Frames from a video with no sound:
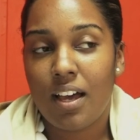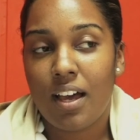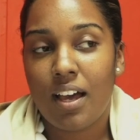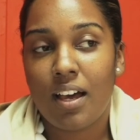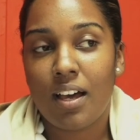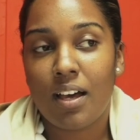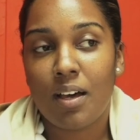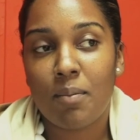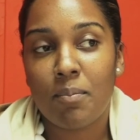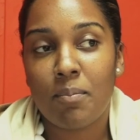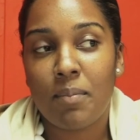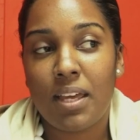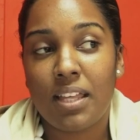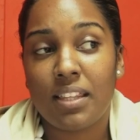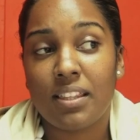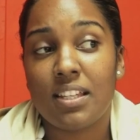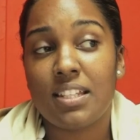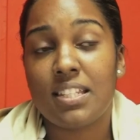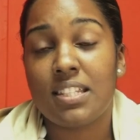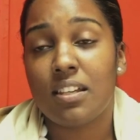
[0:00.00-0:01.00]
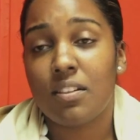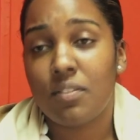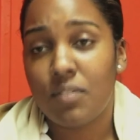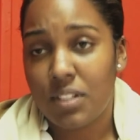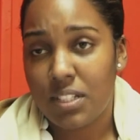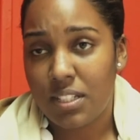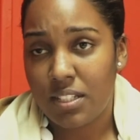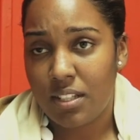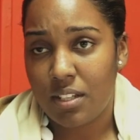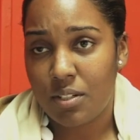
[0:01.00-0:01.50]
Um, in the
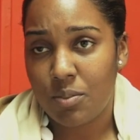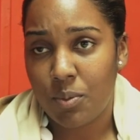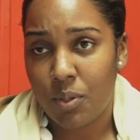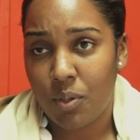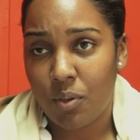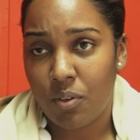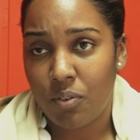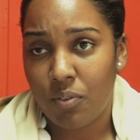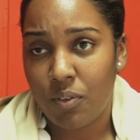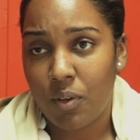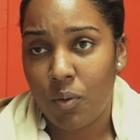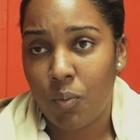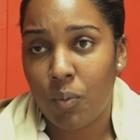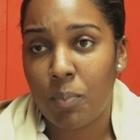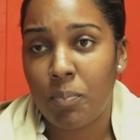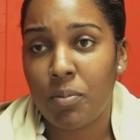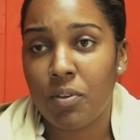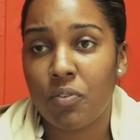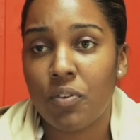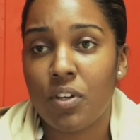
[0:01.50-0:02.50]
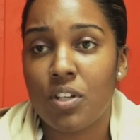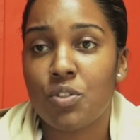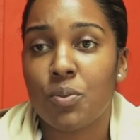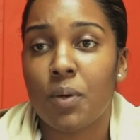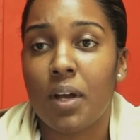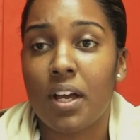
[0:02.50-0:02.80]
service that we offer, we prefer to